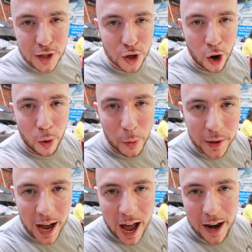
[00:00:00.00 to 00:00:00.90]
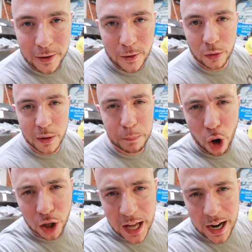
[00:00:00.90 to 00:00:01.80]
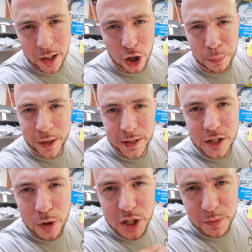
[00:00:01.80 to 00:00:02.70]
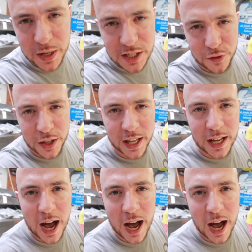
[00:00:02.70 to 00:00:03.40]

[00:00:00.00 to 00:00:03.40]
So what we got, we boiled out a little bit. It's the most expensive thing they